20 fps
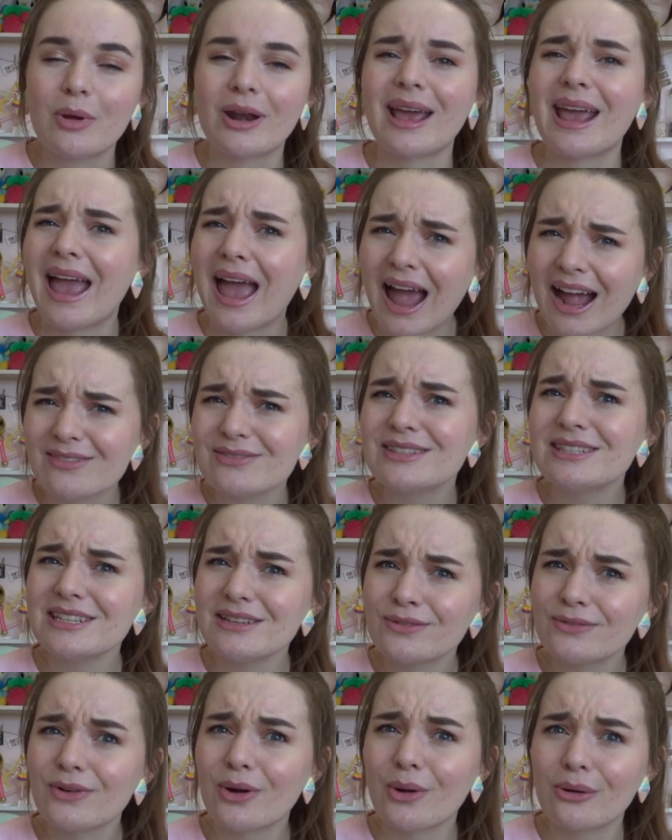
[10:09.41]
but I have
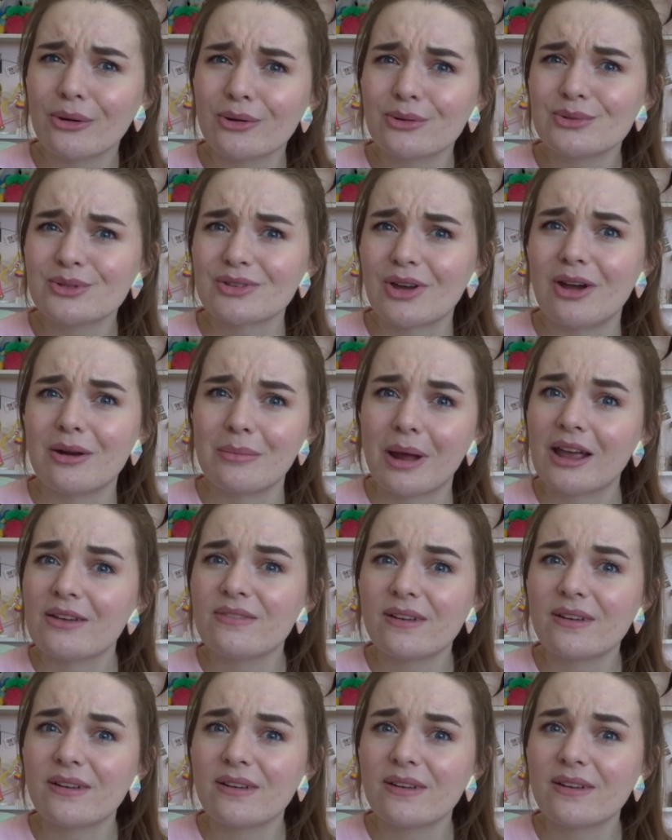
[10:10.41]
seen photos on my